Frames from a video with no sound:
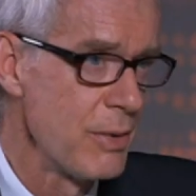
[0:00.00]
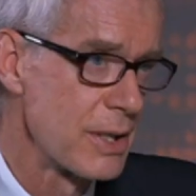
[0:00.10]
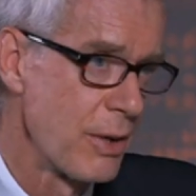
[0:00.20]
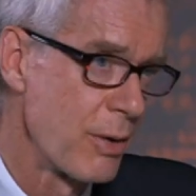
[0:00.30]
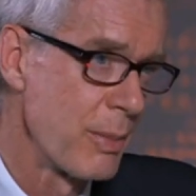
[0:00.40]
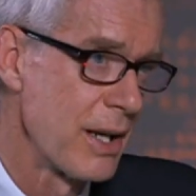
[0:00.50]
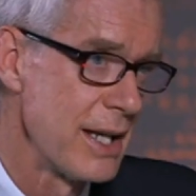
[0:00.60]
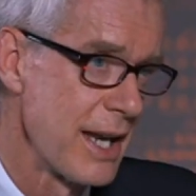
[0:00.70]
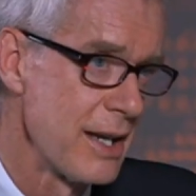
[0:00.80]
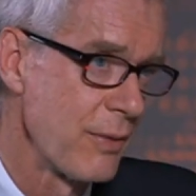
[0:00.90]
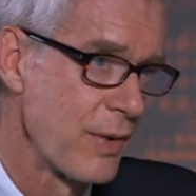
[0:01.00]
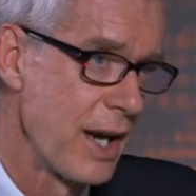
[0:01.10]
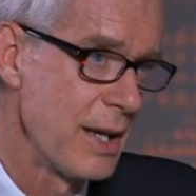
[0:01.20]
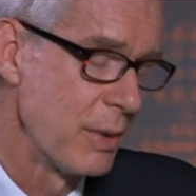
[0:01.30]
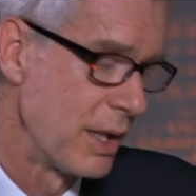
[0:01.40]
who's long been
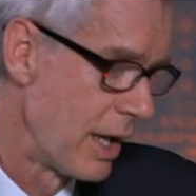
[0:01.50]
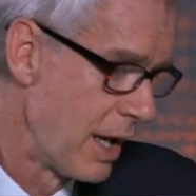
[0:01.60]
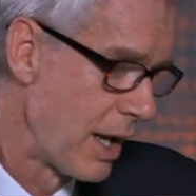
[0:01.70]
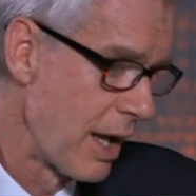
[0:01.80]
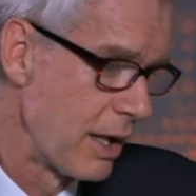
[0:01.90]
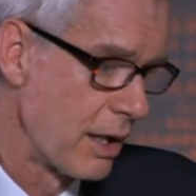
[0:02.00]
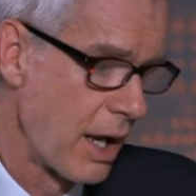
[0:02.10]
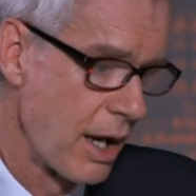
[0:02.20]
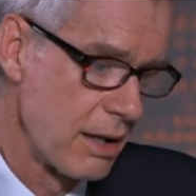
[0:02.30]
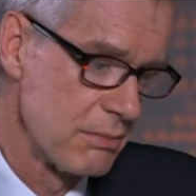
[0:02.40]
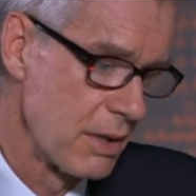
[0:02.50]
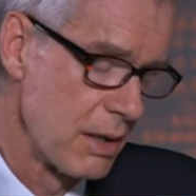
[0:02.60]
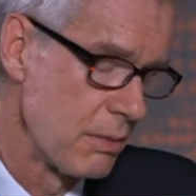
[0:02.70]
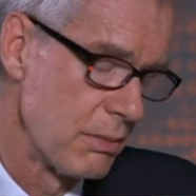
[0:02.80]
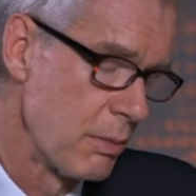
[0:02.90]
identified with uh,
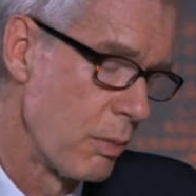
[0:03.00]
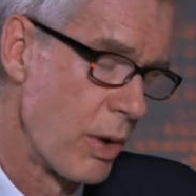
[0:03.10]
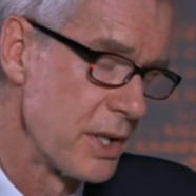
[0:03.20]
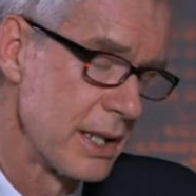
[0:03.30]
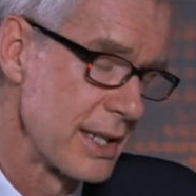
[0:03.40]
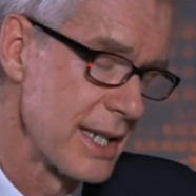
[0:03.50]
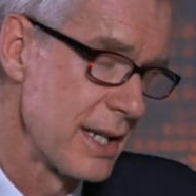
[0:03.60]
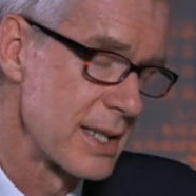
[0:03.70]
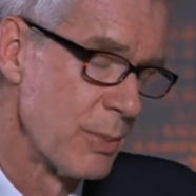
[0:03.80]
wanting to see a